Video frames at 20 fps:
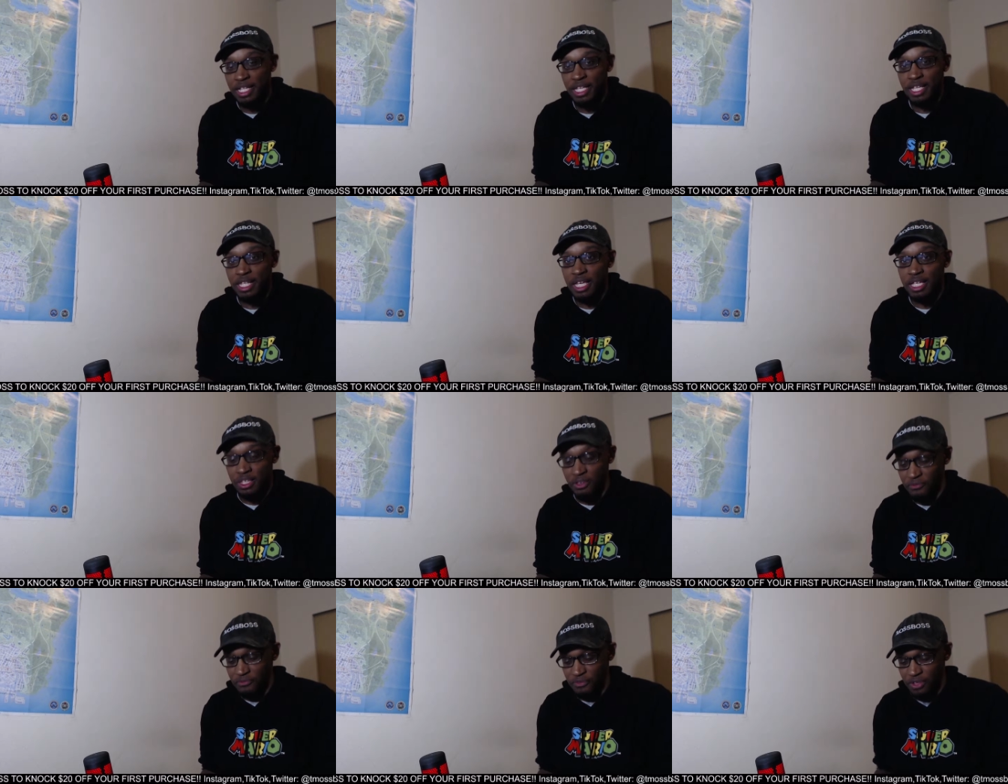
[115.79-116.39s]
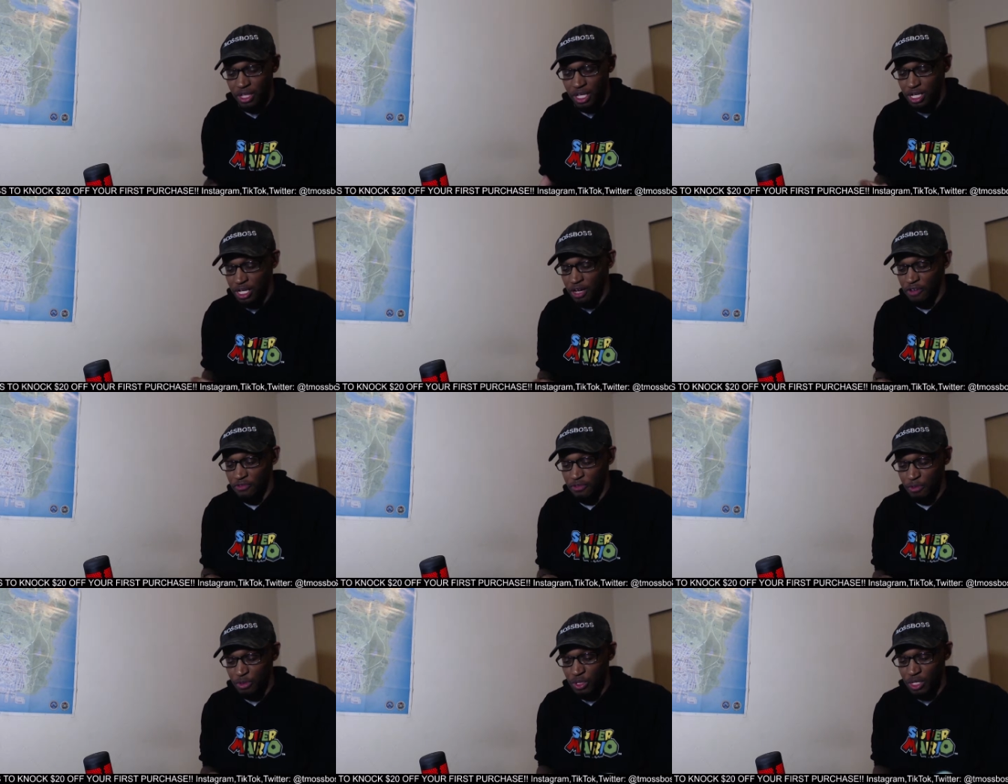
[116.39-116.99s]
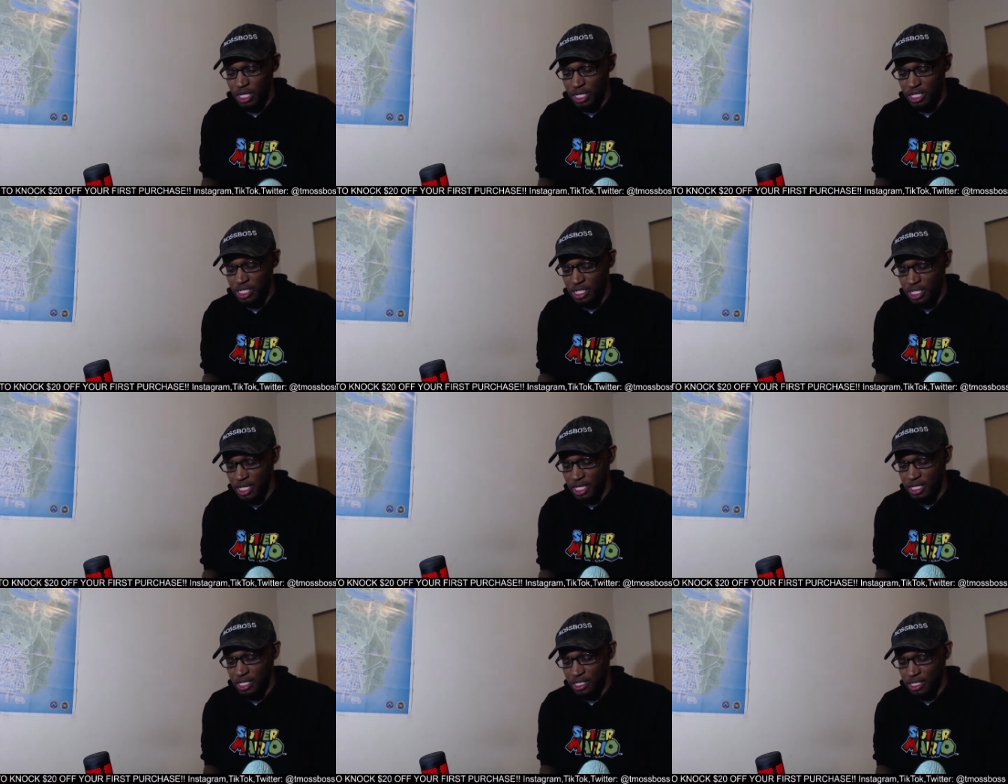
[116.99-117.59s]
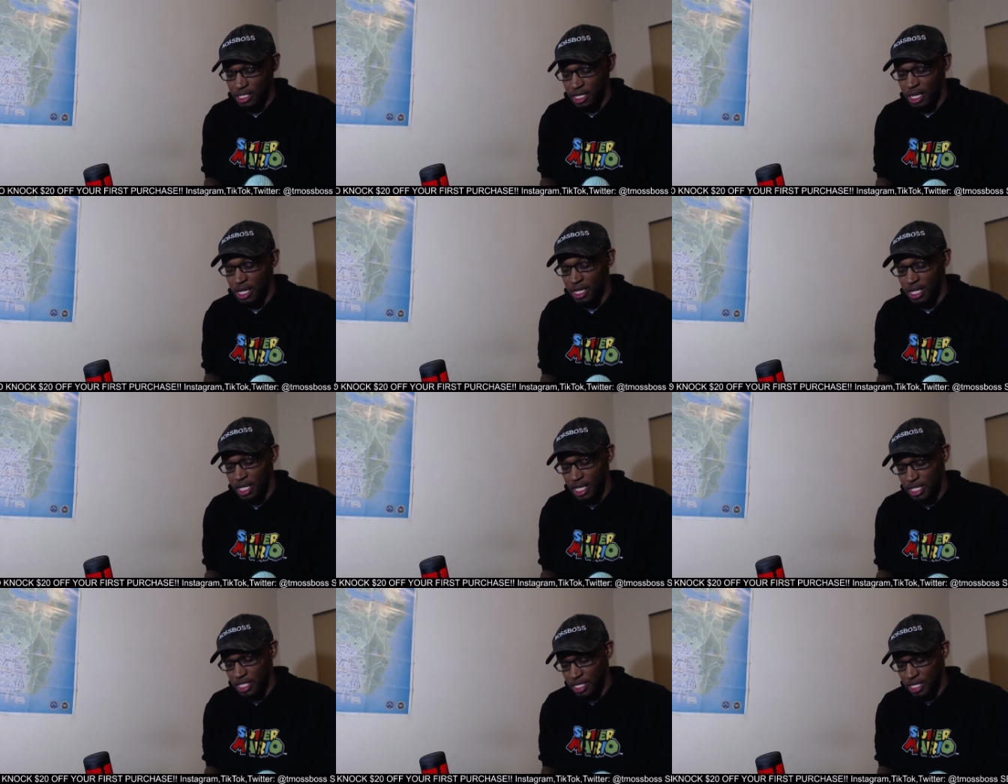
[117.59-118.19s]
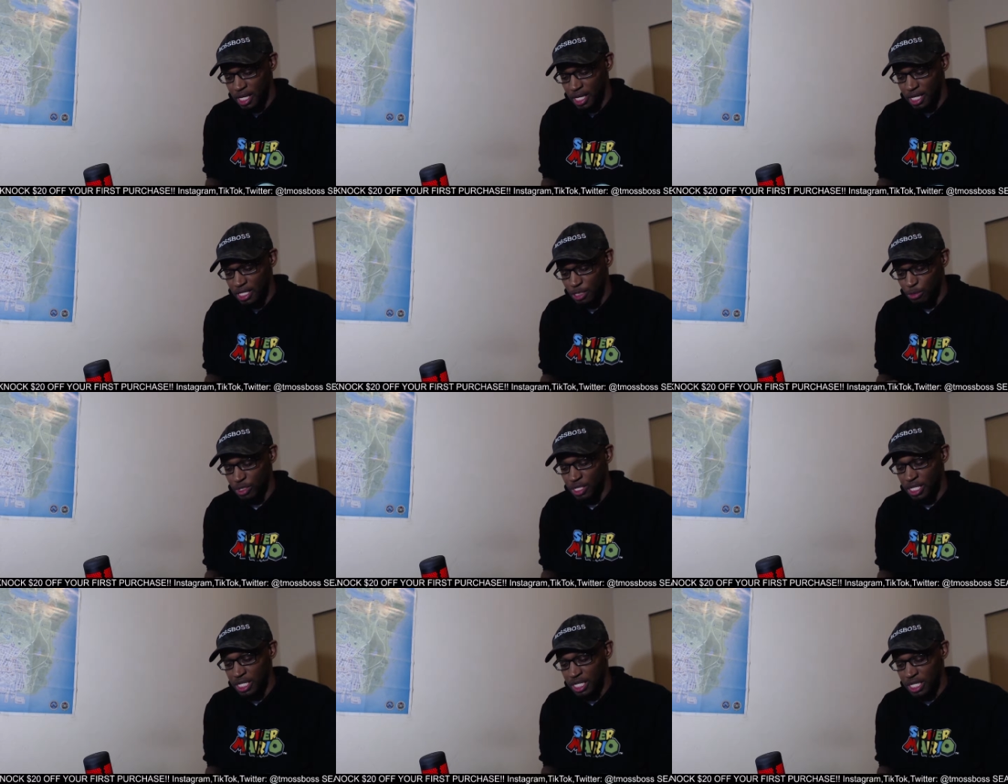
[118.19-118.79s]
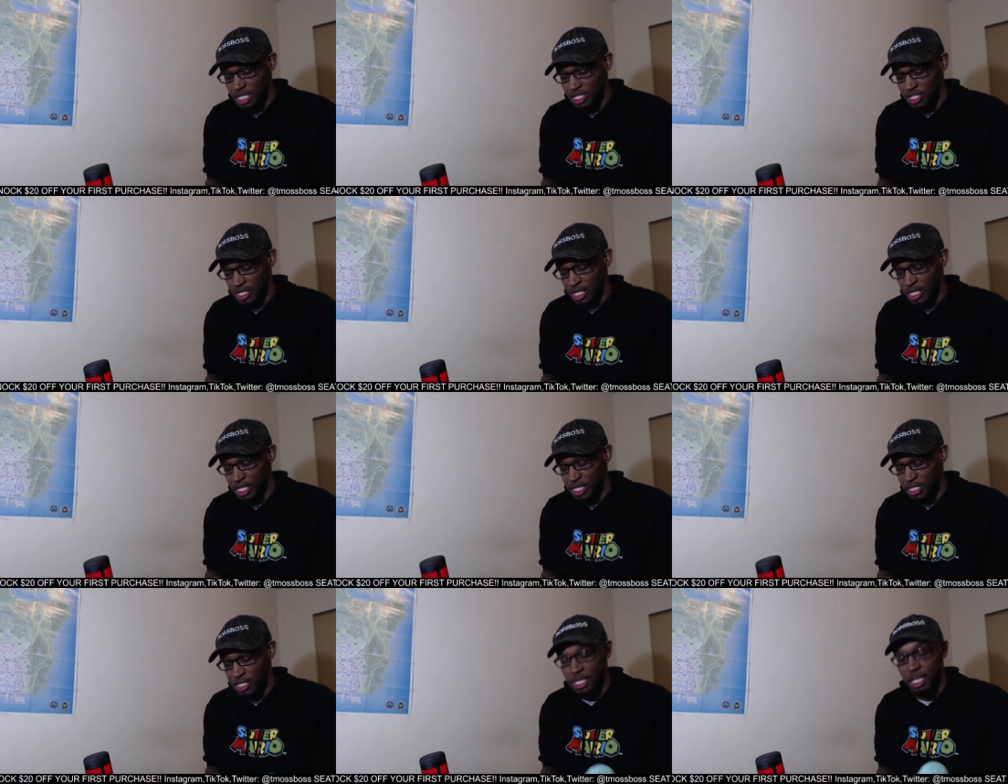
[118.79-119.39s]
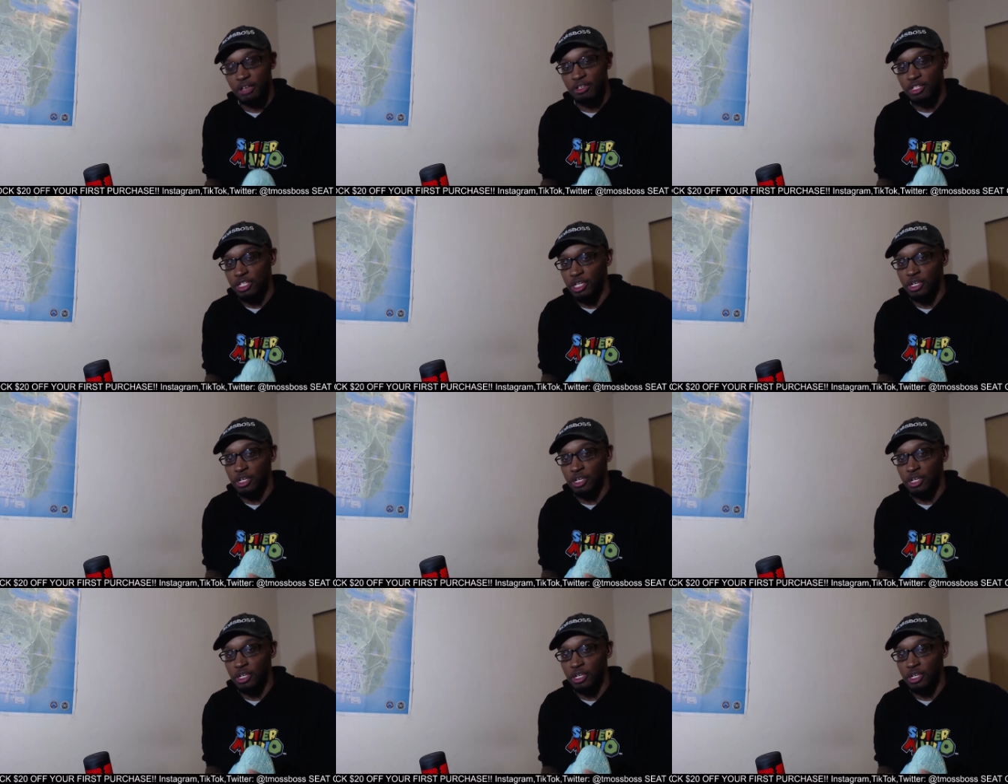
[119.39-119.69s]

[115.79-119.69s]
And it doesn't feel uncomfortable because the tongue, it's, uh, it's pretty cushioning and stuff.